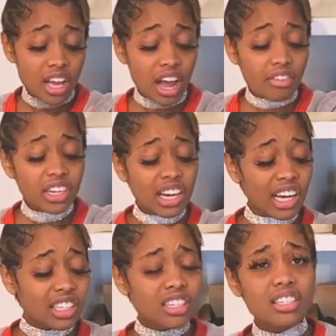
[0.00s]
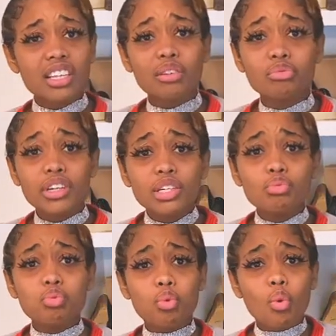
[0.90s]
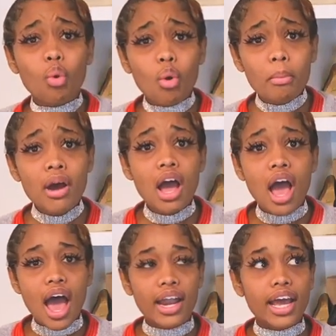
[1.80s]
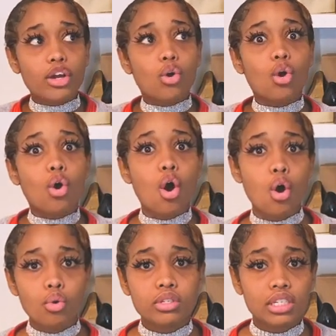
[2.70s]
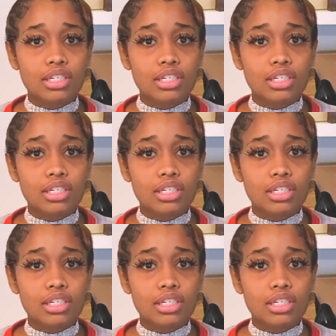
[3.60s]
I really like this because it's like really warm and like cozy.